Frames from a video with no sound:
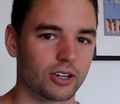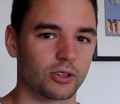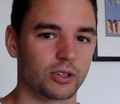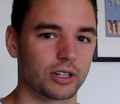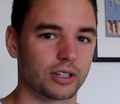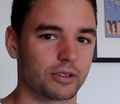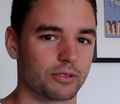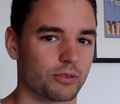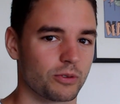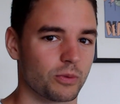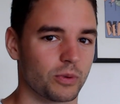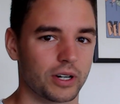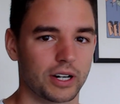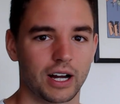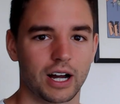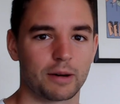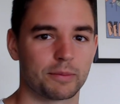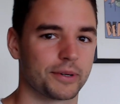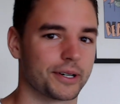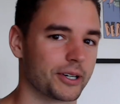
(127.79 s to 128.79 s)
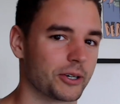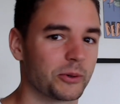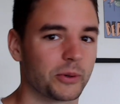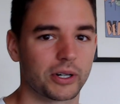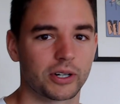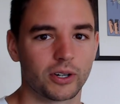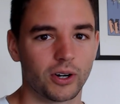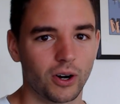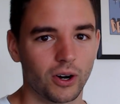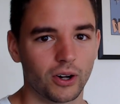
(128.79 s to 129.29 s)
or if you want to hop on a
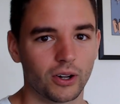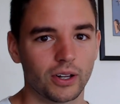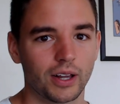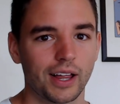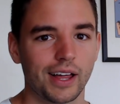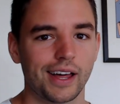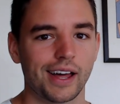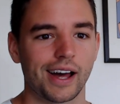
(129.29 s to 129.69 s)
quick call?